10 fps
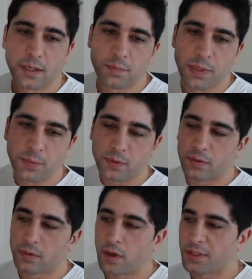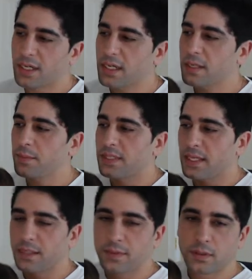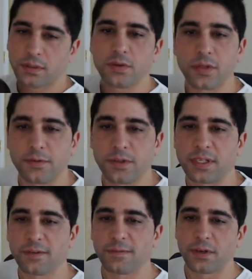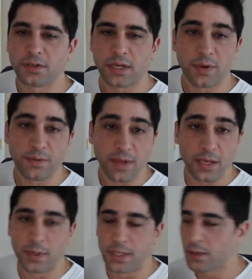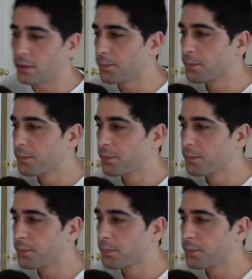people all the time, and second of all, usually for these Civ videos, I don't have anybody at all.